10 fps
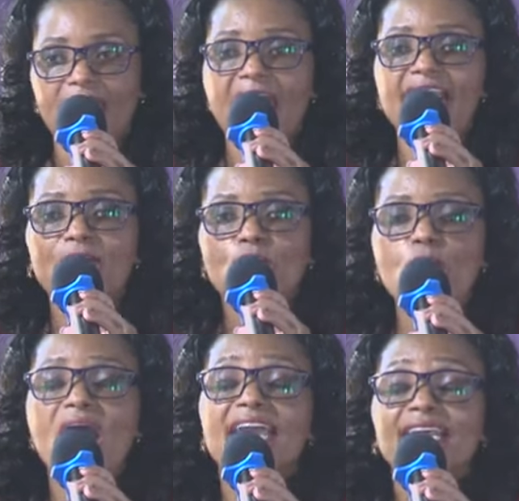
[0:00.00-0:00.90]

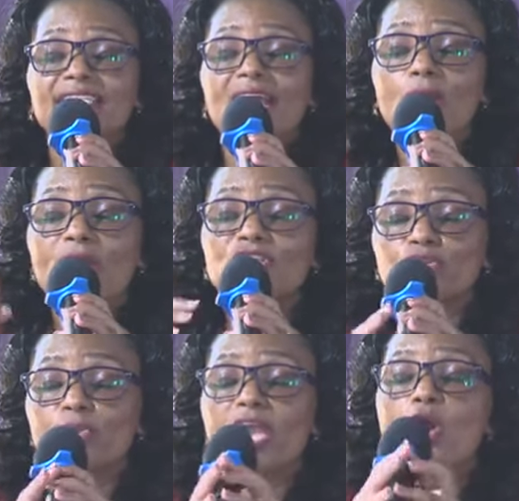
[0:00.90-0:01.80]
Alikuwa anataka
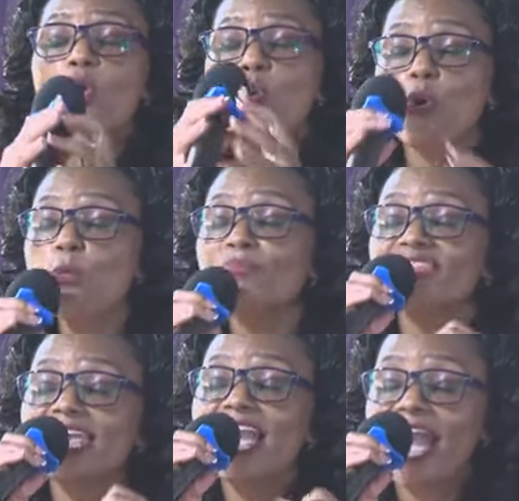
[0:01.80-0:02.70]
wajue whom
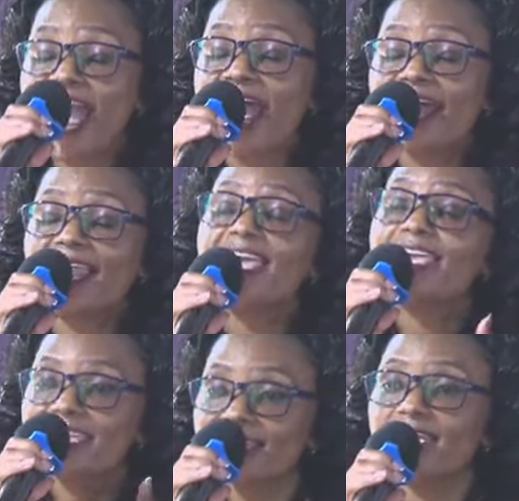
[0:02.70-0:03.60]
they are
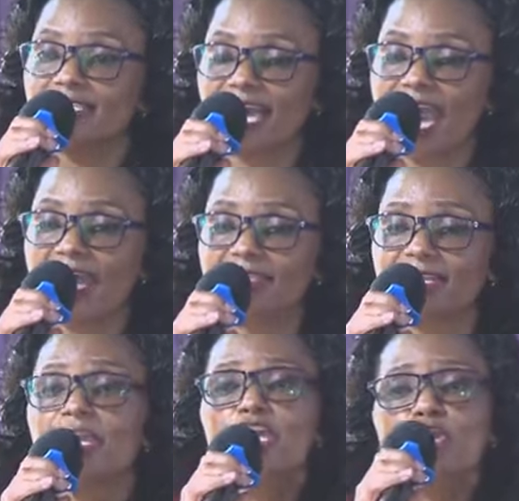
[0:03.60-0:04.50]
in his heart.
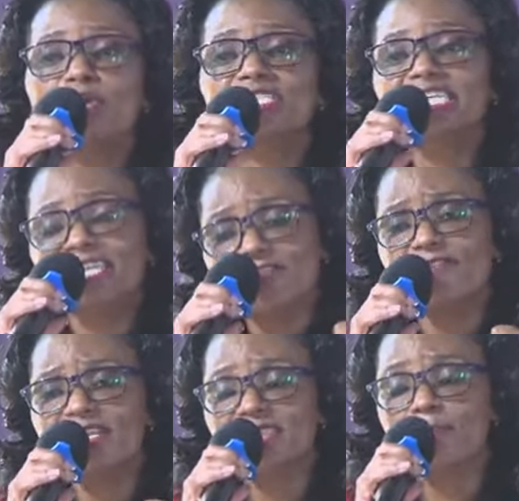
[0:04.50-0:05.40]
He was
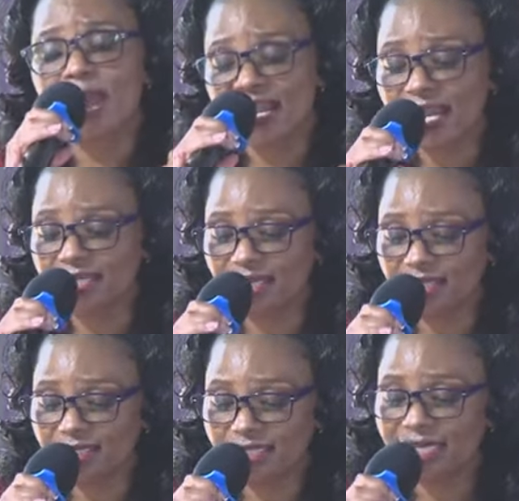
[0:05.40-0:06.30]
giving them an
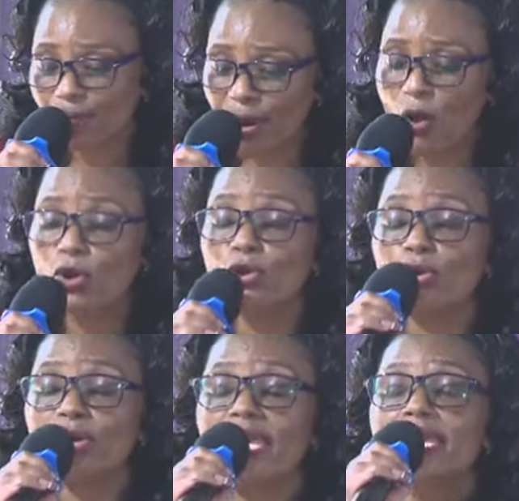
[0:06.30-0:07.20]
identity. Na
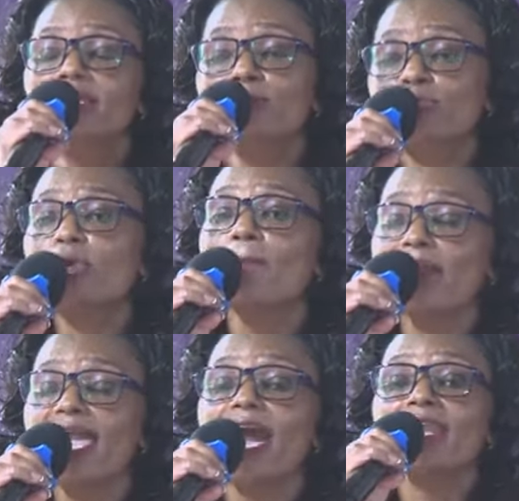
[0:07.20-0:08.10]
Paulo ni mtu
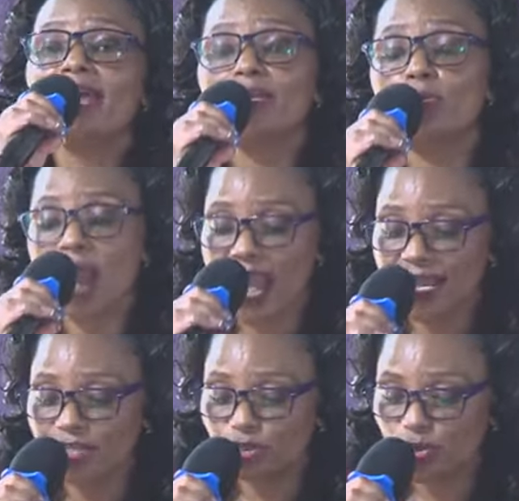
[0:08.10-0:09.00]
ambaye alikuwa
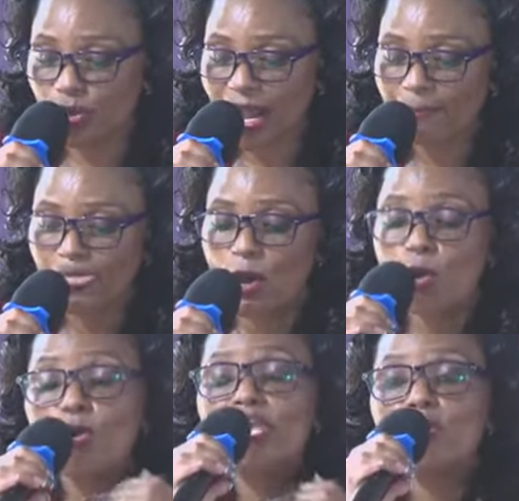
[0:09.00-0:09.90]
anajua
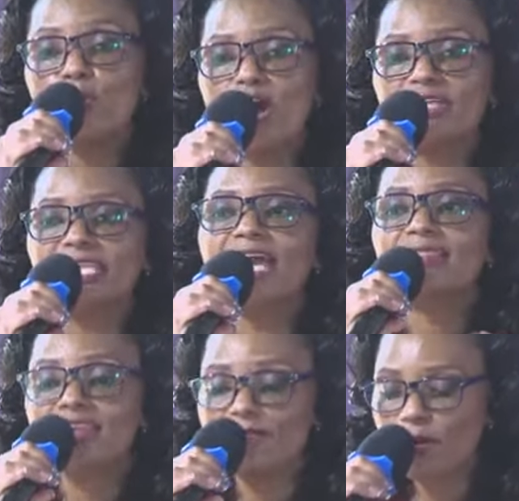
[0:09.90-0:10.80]
who he was,
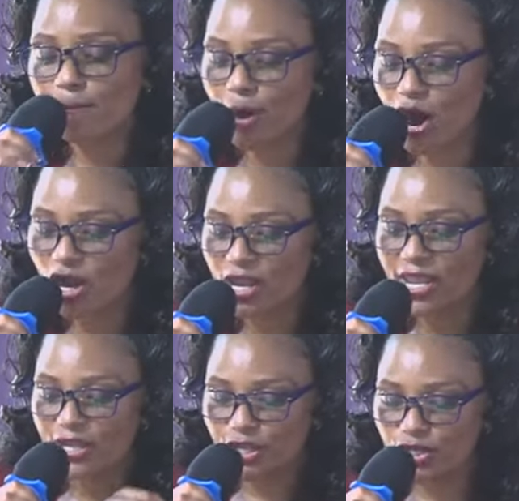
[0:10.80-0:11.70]
and therefore Paul
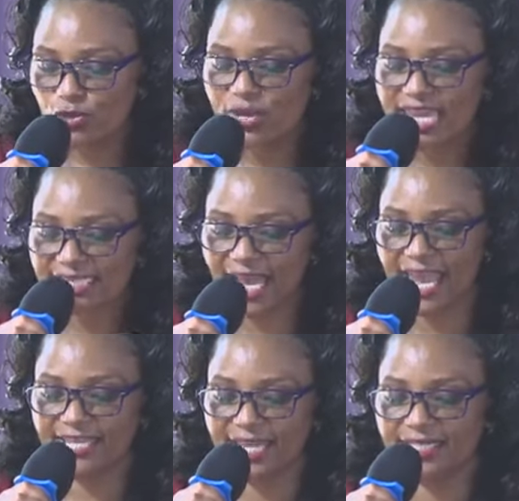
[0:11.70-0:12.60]
knew his
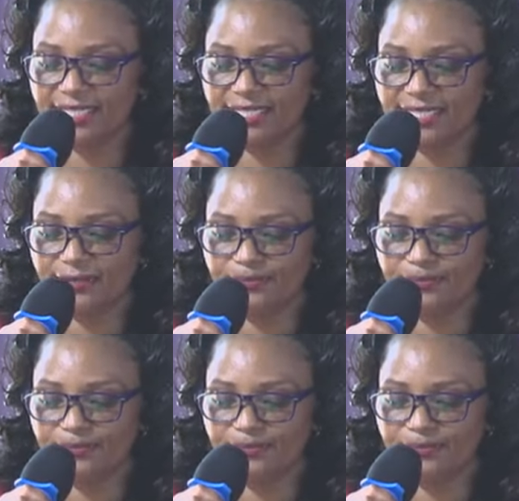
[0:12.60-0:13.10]
identity.